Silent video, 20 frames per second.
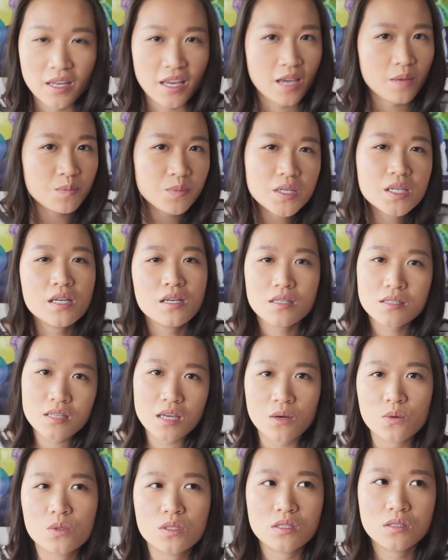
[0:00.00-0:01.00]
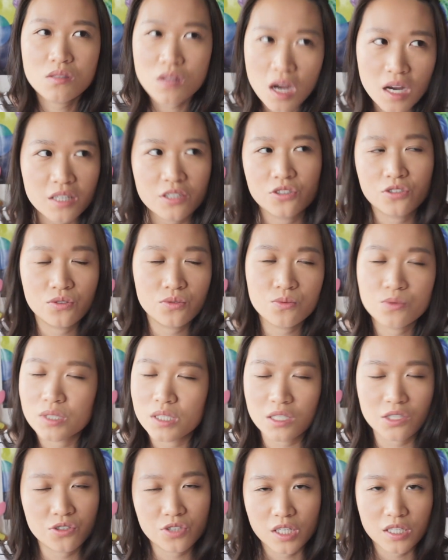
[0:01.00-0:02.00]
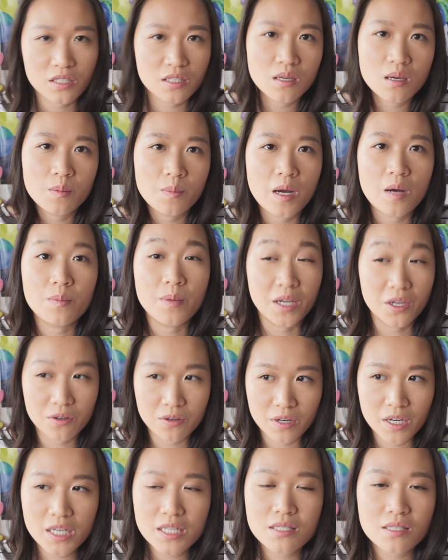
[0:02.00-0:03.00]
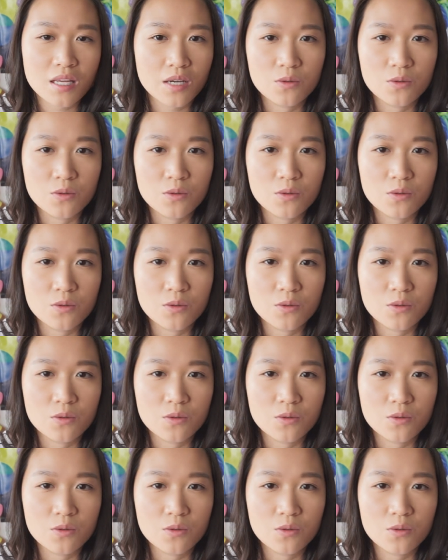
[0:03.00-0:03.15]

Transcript: And because I was not really stressing about my grades,